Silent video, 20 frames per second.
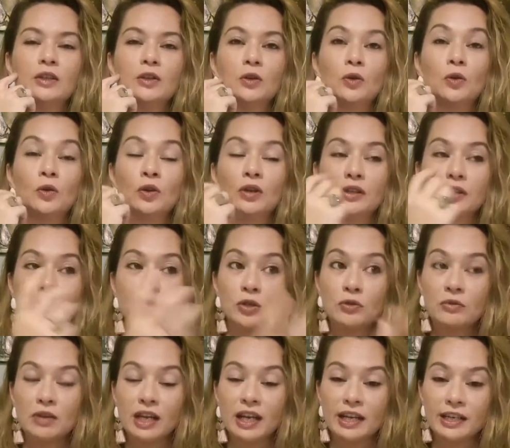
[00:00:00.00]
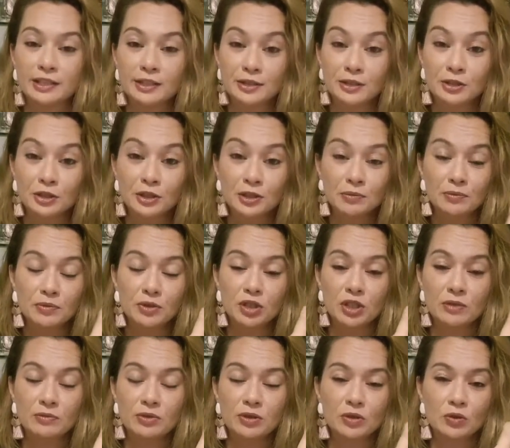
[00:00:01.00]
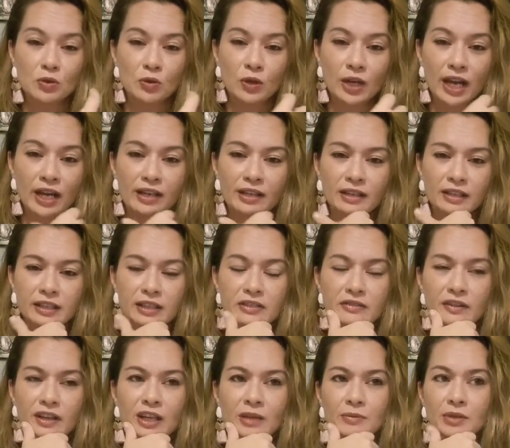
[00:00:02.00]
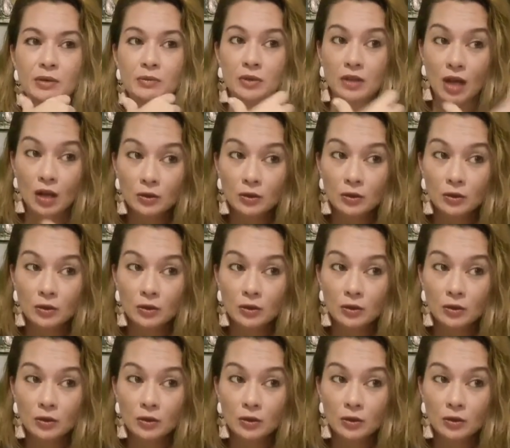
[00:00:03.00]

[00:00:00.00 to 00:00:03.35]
or new relationships to organically develop that will